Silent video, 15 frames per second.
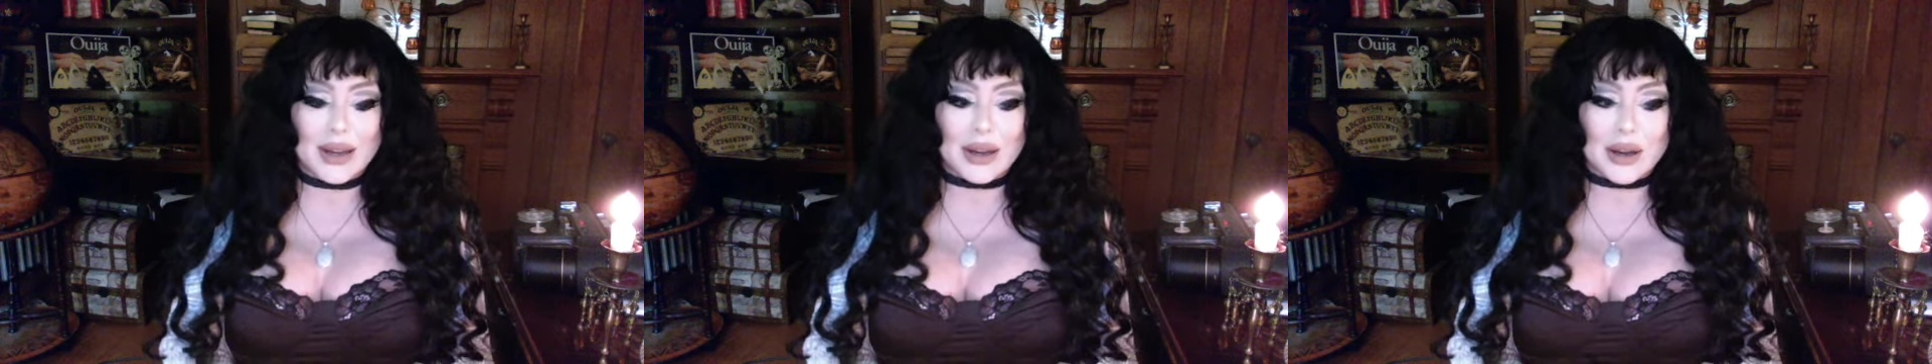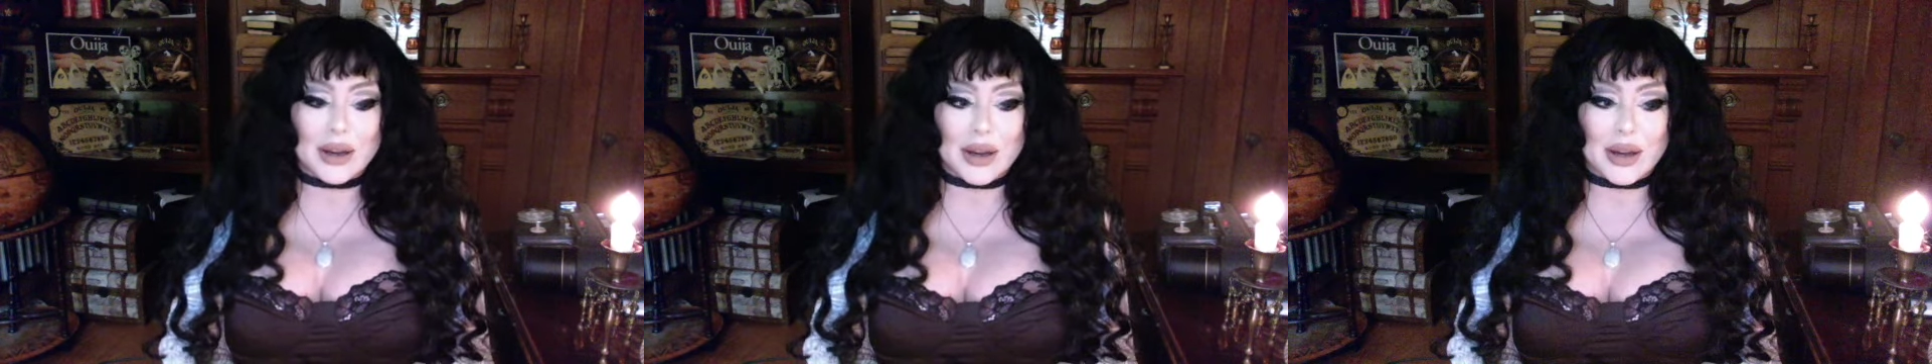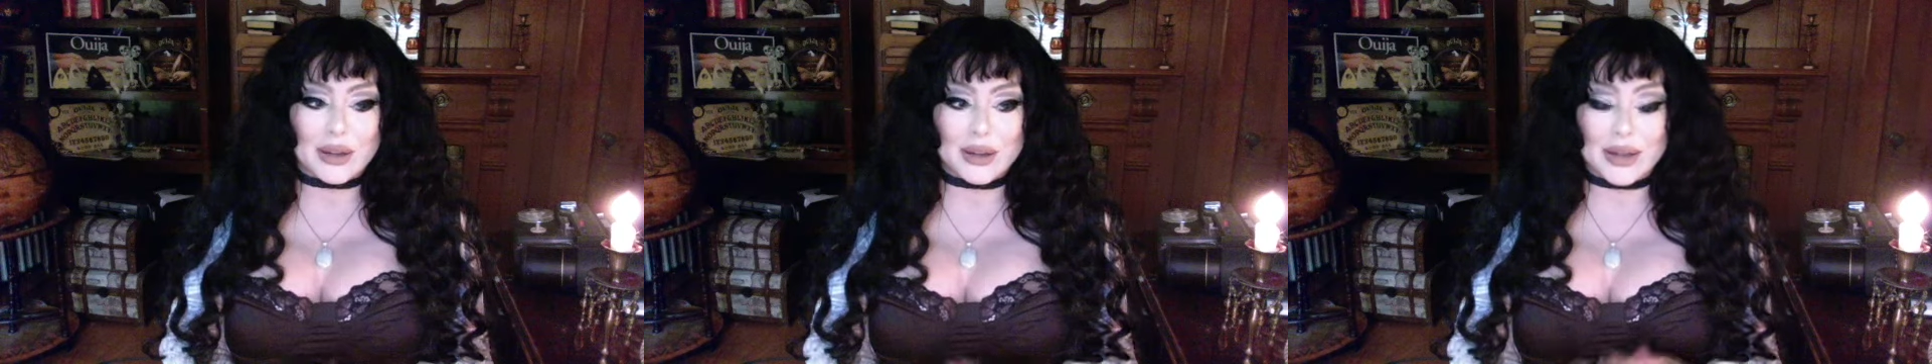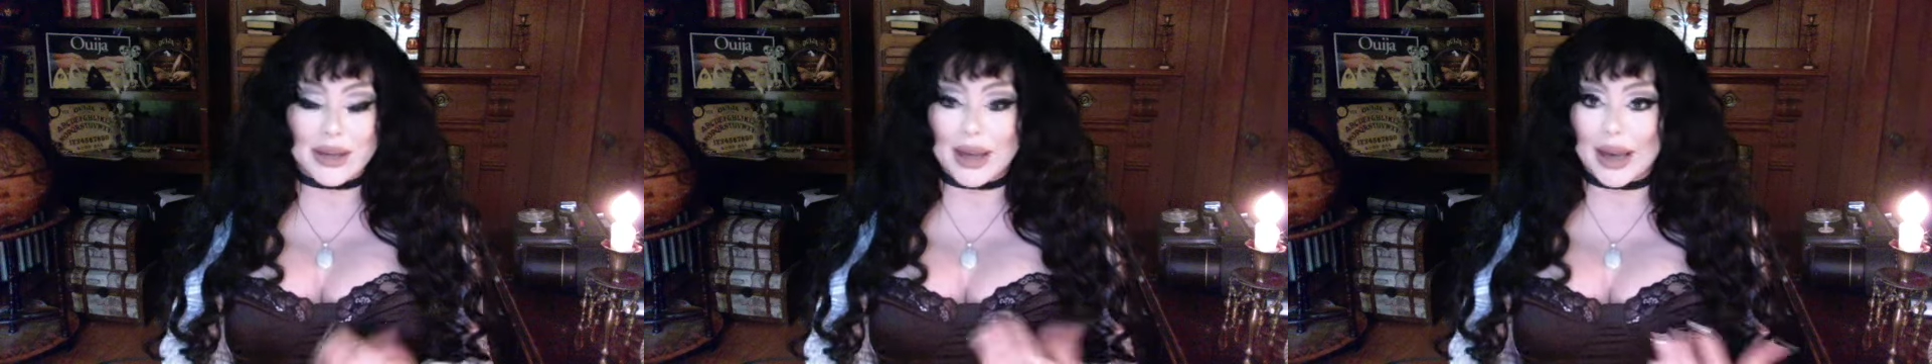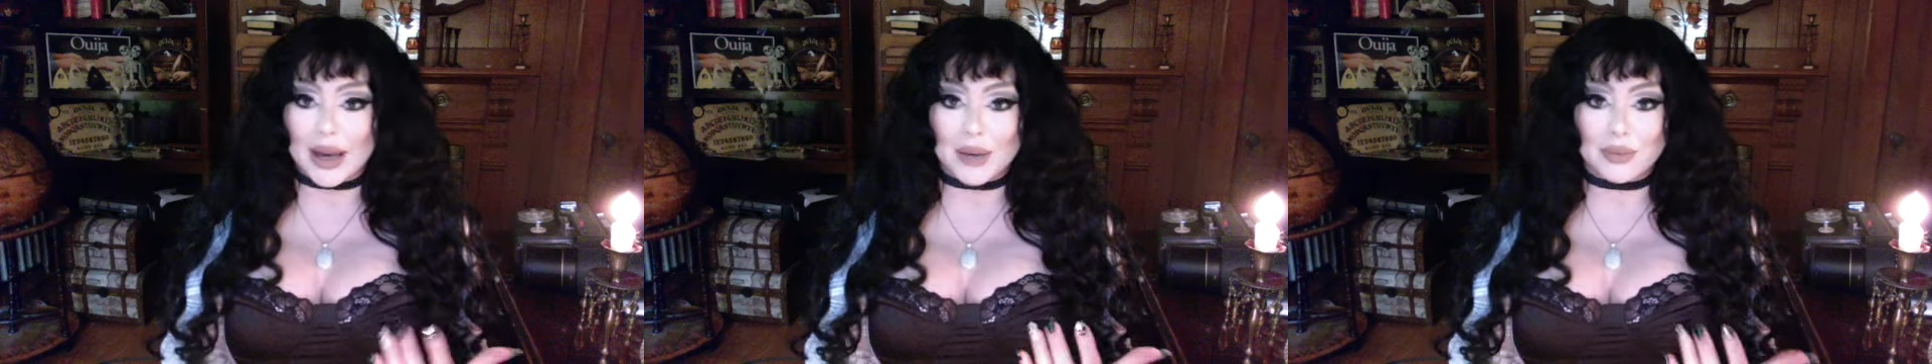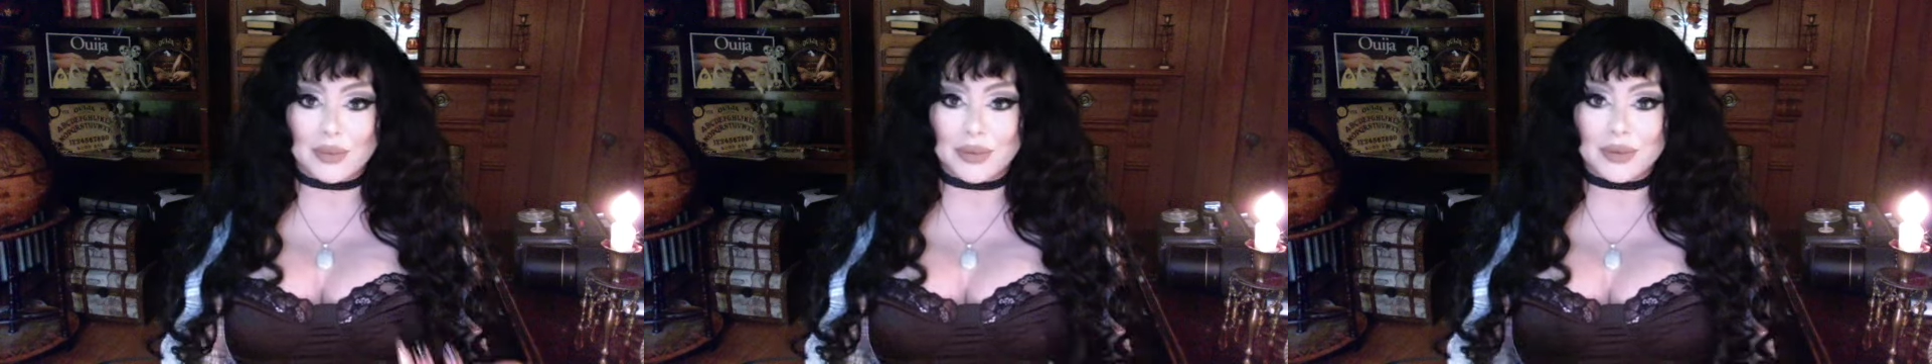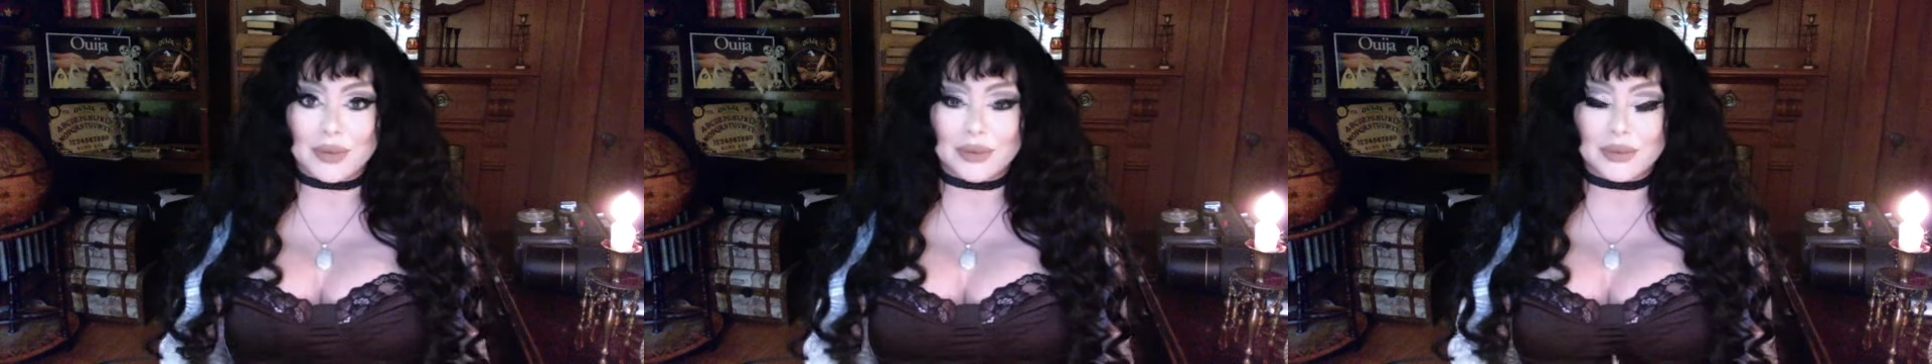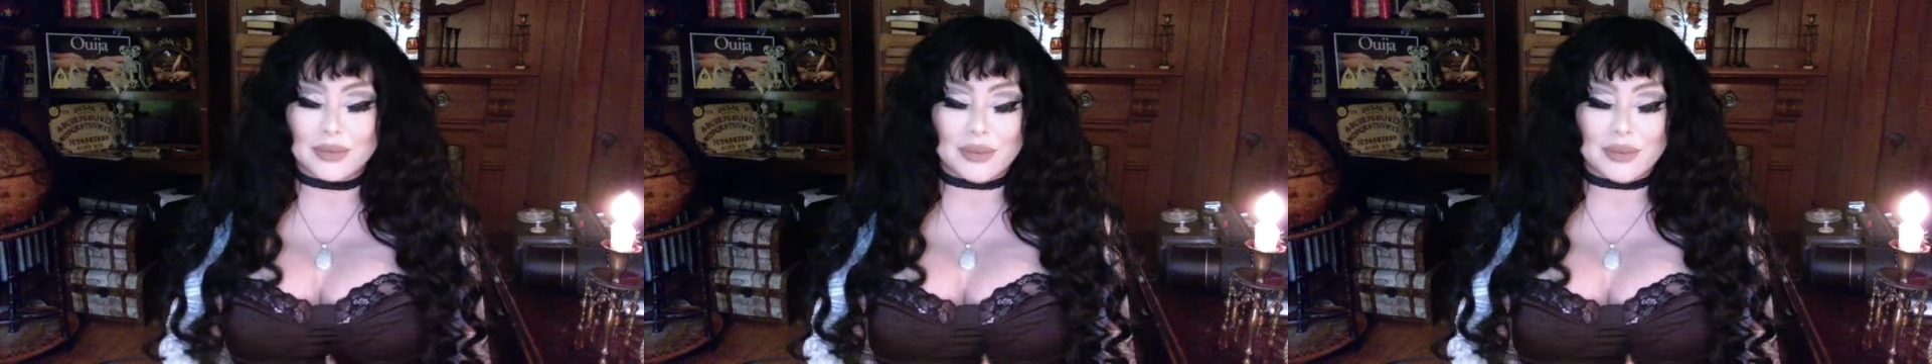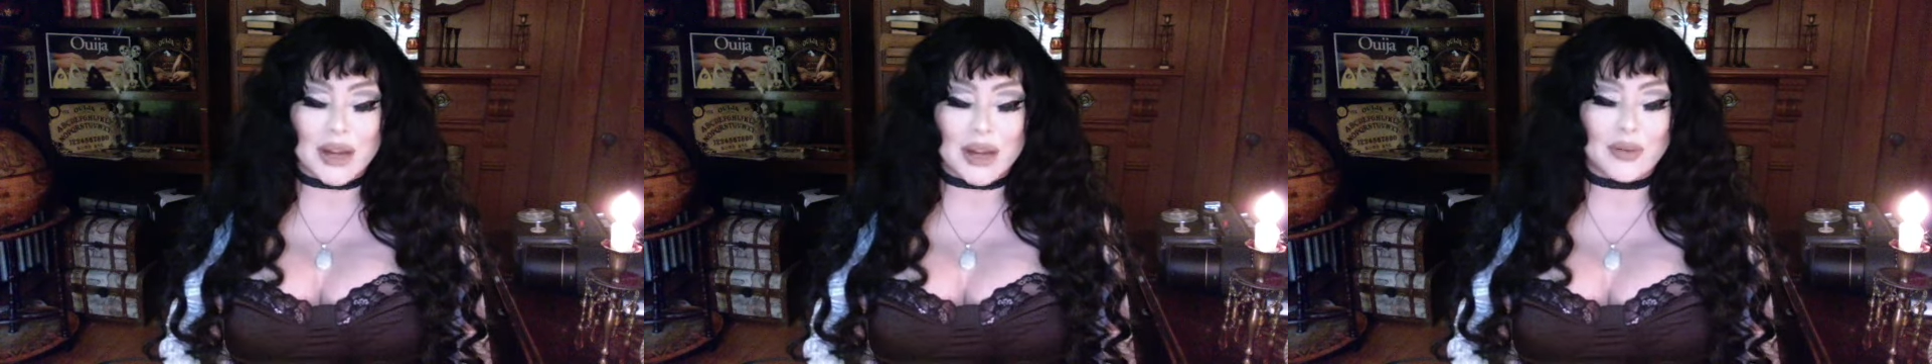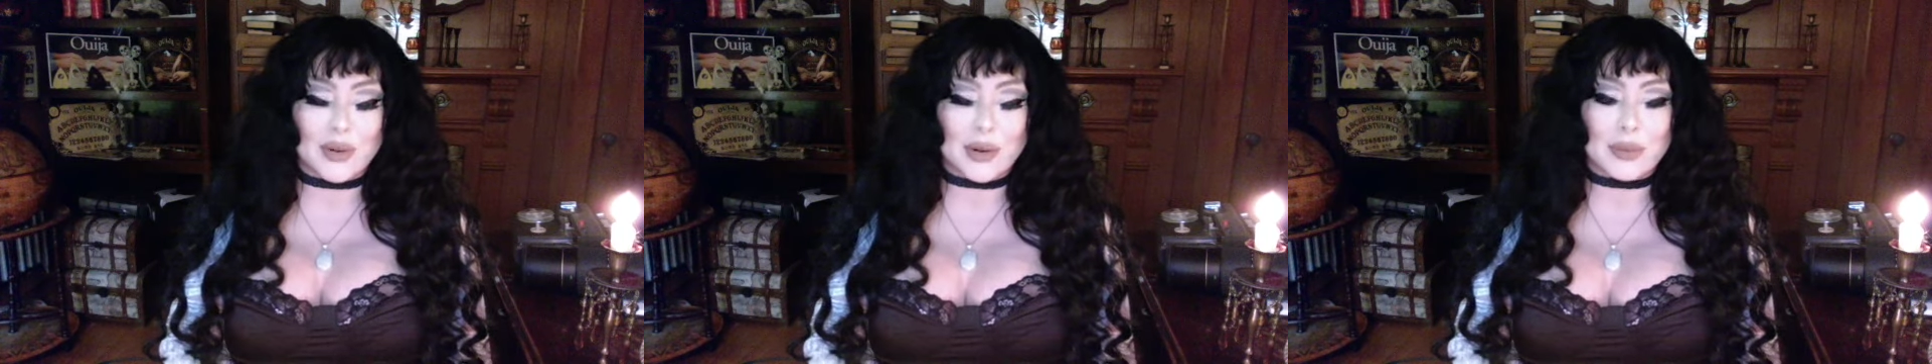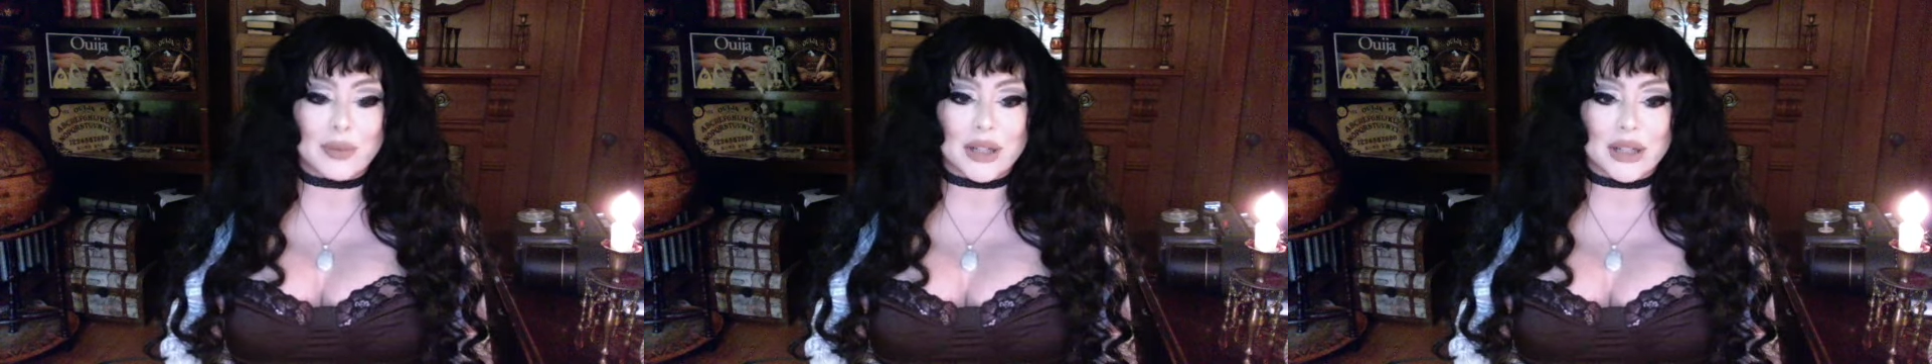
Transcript: uh, the app platform